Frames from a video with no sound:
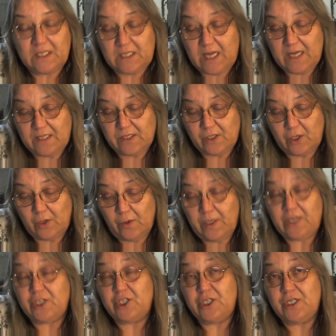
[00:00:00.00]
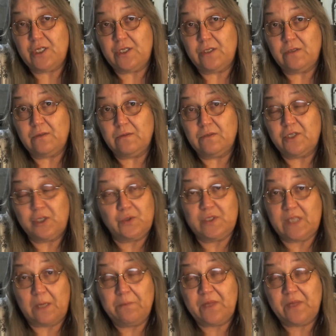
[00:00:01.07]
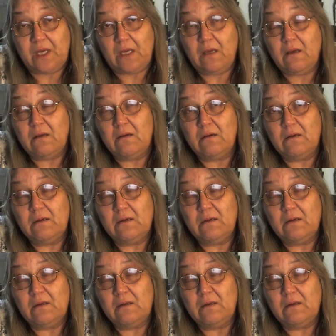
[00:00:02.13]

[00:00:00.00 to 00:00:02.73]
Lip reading: It takes courage to do something.